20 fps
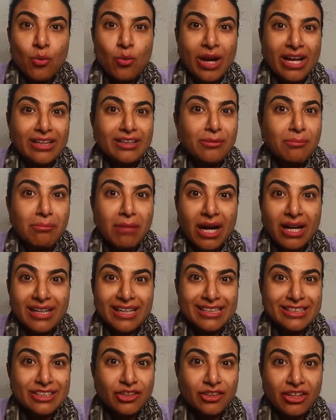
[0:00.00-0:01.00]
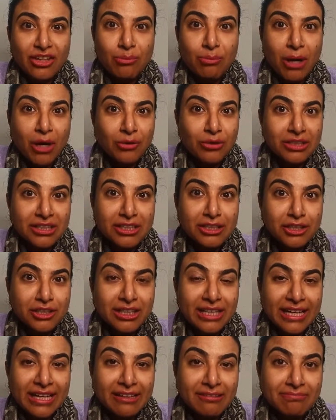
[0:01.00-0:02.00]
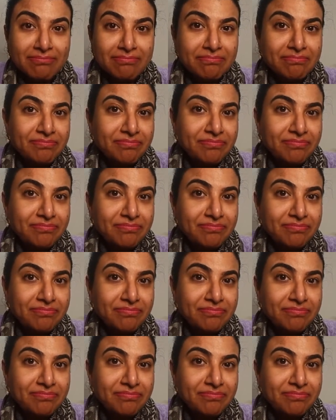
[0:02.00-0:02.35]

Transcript: while the markets rebounded today